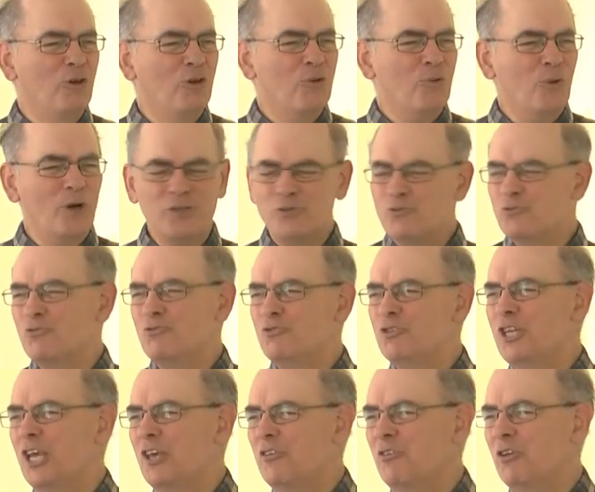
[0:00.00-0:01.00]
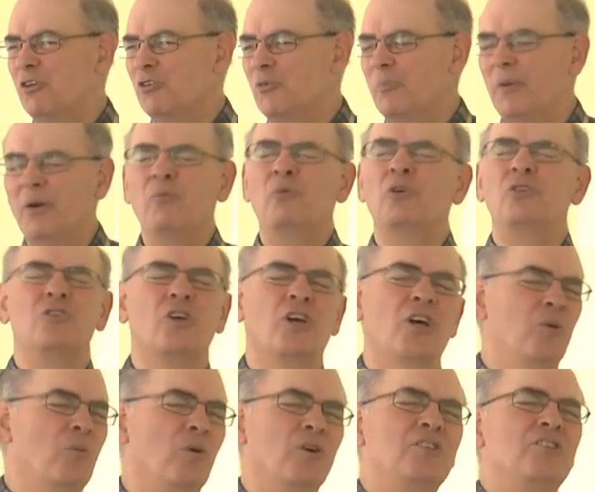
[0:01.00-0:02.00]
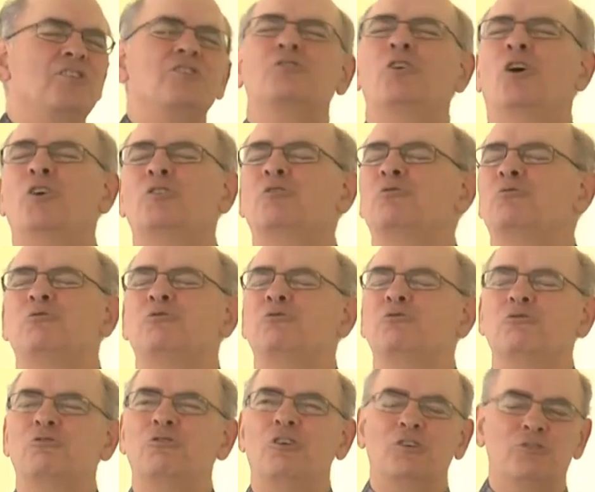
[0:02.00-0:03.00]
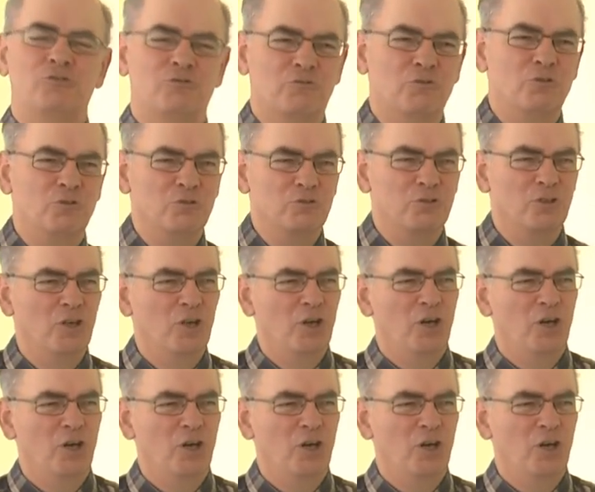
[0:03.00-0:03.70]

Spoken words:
Questions in ethics about which one is entitled to discuss, of course,